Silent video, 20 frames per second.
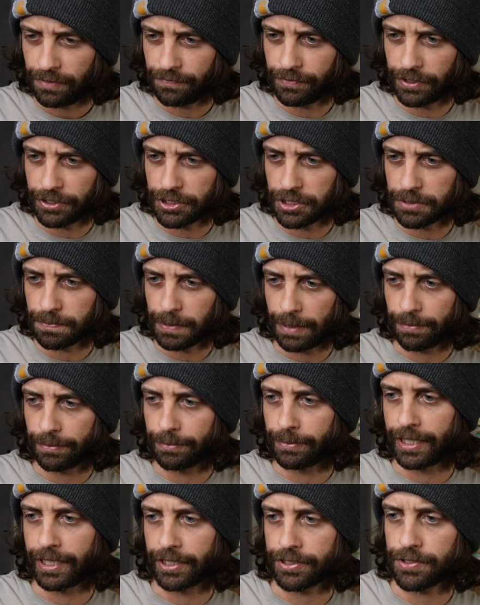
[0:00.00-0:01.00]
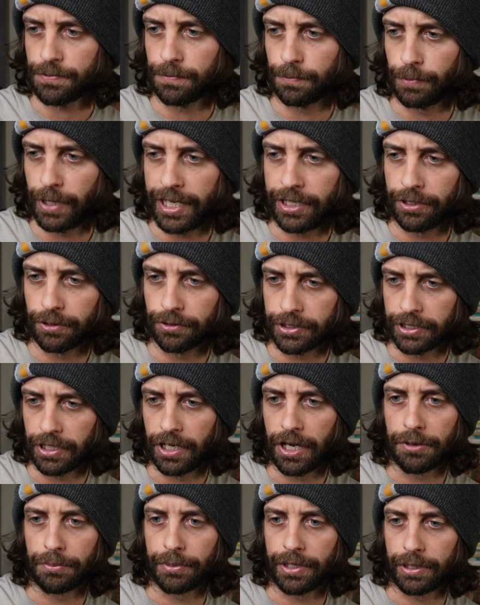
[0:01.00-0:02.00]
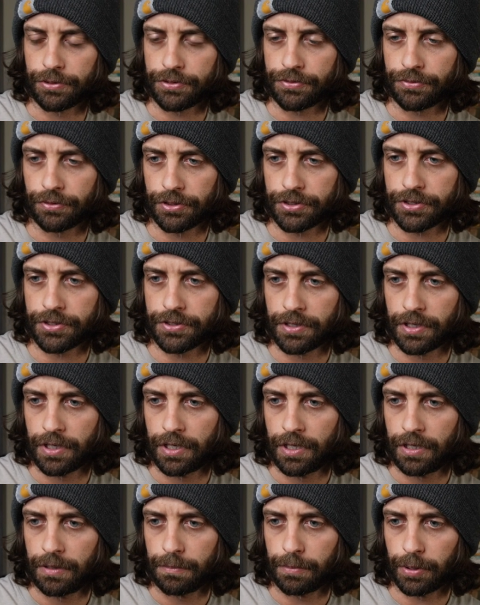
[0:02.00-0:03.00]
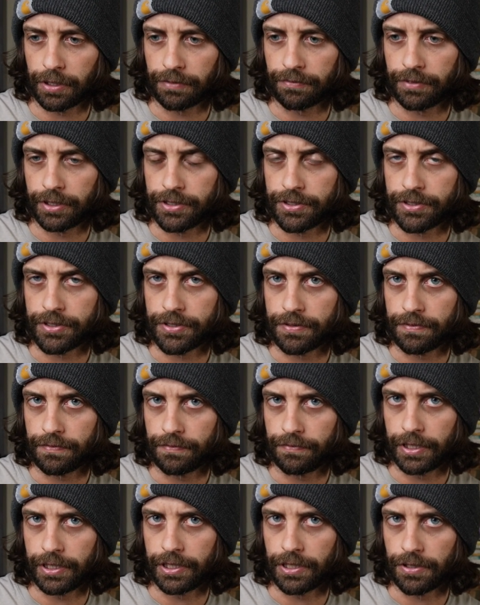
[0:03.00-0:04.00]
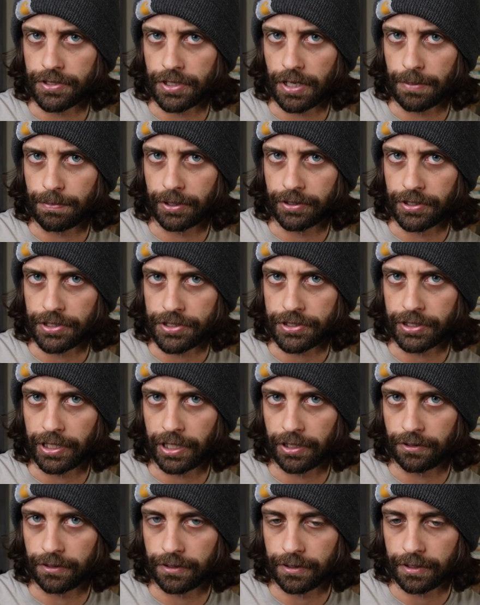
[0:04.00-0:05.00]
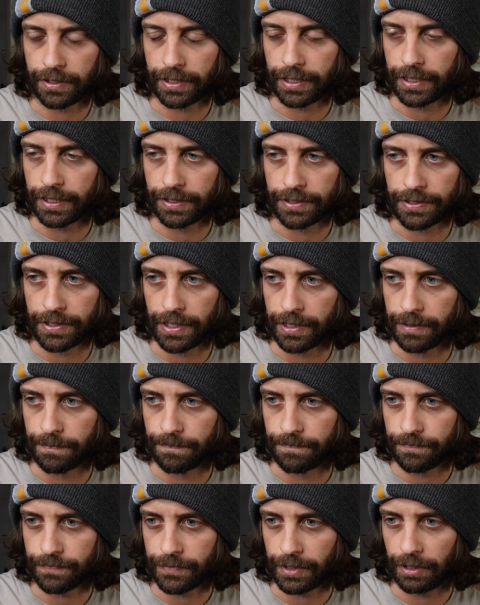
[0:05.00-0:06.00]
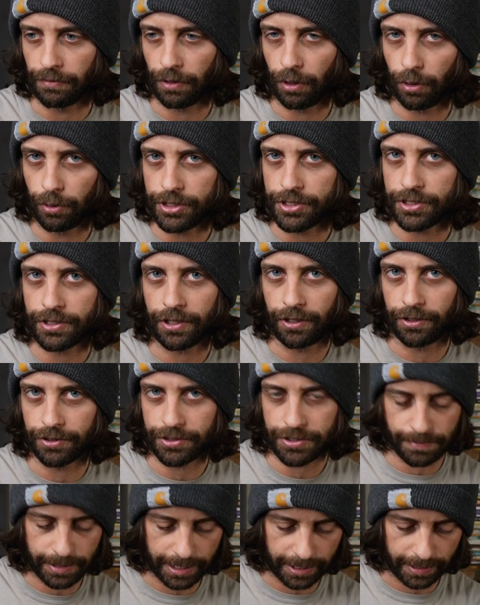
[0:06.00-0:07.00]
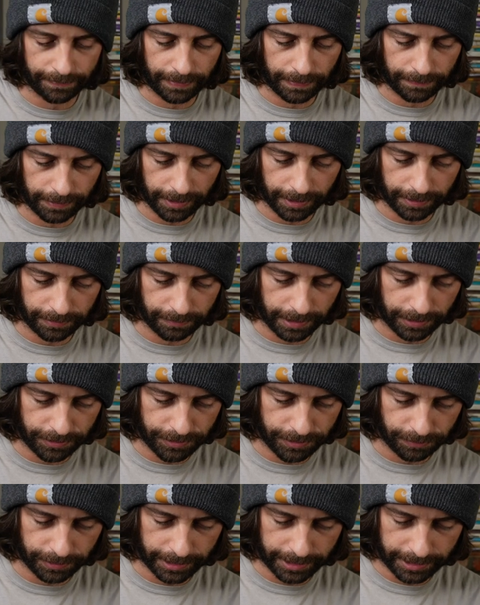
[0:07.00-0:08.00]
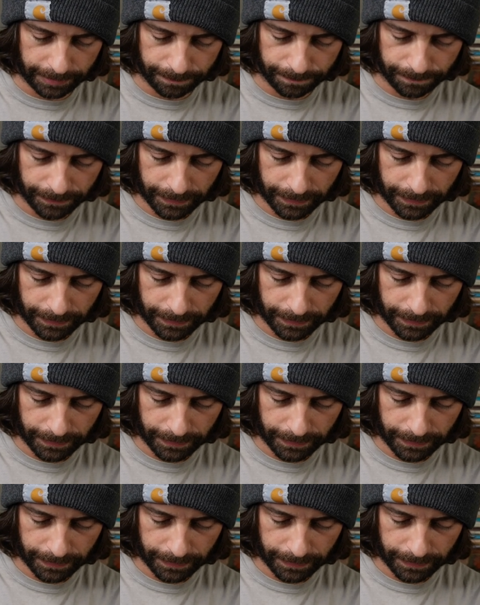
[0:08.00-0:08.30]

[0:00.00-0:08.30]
vintage paperbacks way early on when I was first putting videos up on this channel. And they've always called to me, and I've never gotten around to reading them.